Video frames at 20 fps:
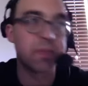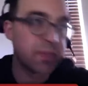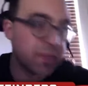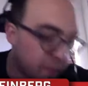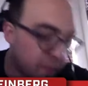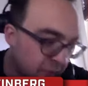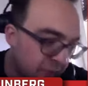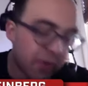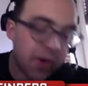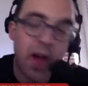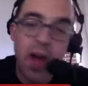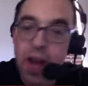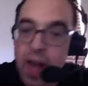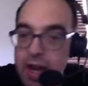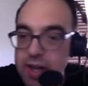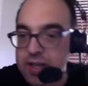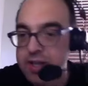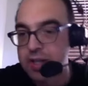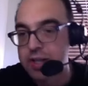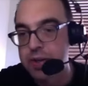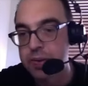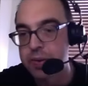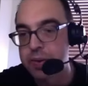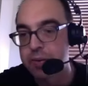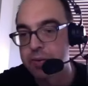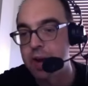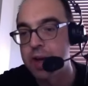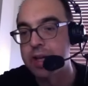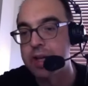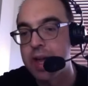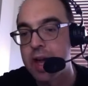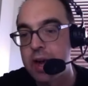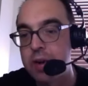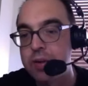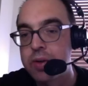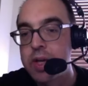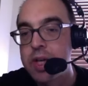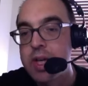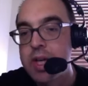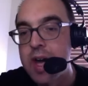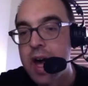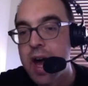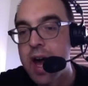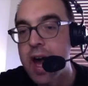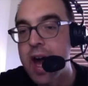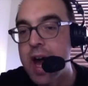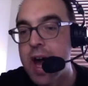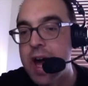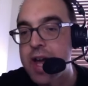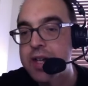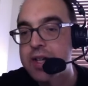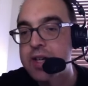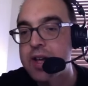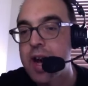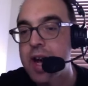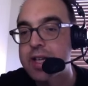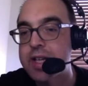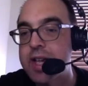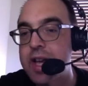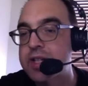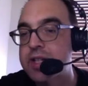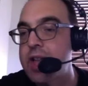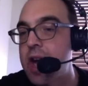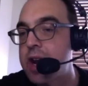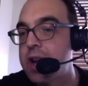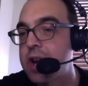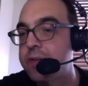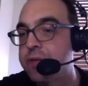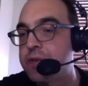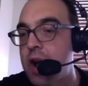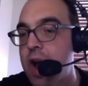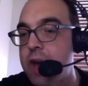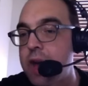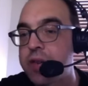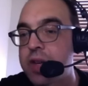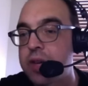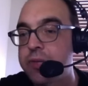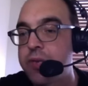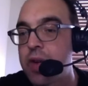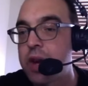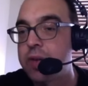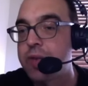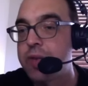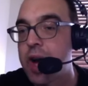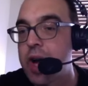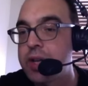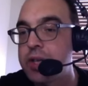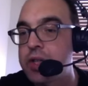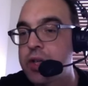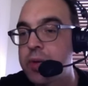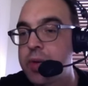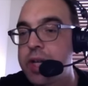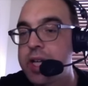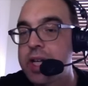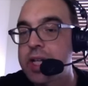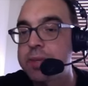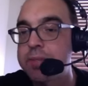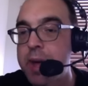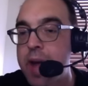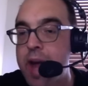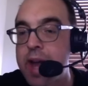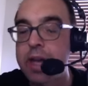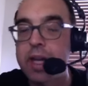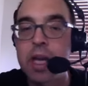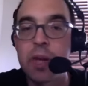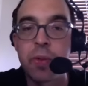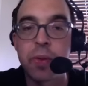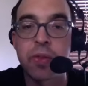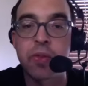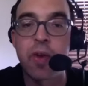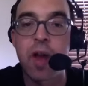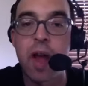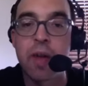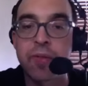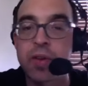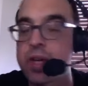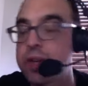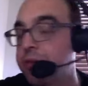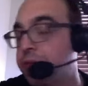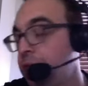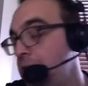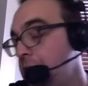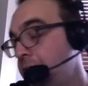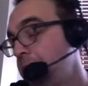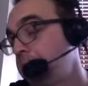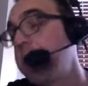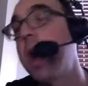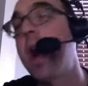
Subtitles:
They're not executing right now. Scott says not enough traffic in front of Ottinger. He gets panicky with traffic in front of him.